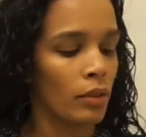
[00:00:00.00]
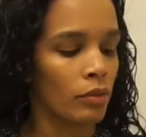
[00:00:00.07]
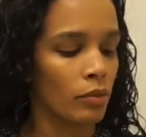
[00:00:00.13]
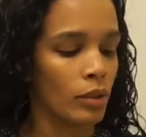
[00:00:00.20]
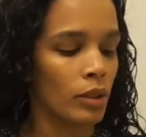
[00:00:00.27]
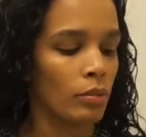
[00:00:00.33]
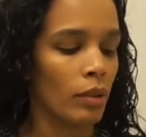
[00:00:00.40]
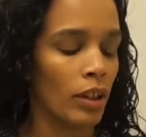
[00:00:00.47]

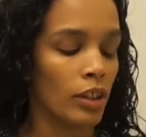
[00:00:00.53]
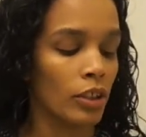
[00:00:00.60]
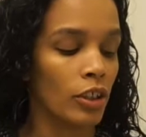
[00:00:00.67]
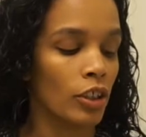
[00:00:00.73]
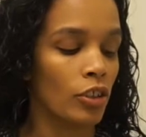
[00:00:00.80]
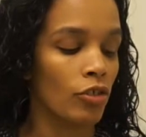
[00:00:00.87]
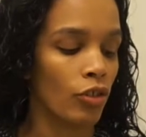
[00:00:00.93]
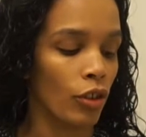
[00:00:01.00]

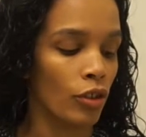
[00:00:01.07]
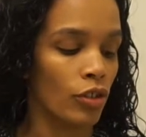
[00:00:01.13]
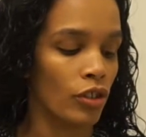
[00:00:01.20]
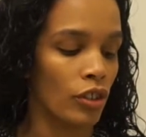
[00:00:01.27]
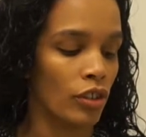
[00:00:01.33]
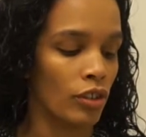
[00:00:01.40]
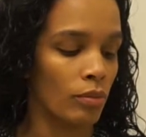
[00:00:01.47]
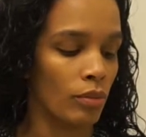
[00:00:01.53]
3Butter Control
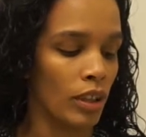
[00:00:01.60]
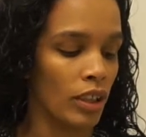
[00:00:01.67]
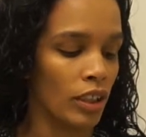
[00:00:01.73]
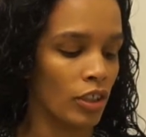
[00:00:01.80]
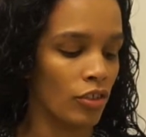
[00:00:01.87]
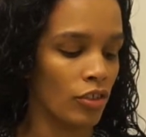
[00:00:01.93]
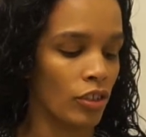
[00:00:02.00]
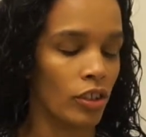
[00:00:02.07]
System
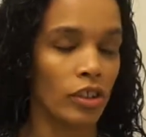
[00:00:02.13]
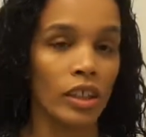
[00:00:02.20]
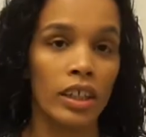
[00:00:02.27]
Conditioner,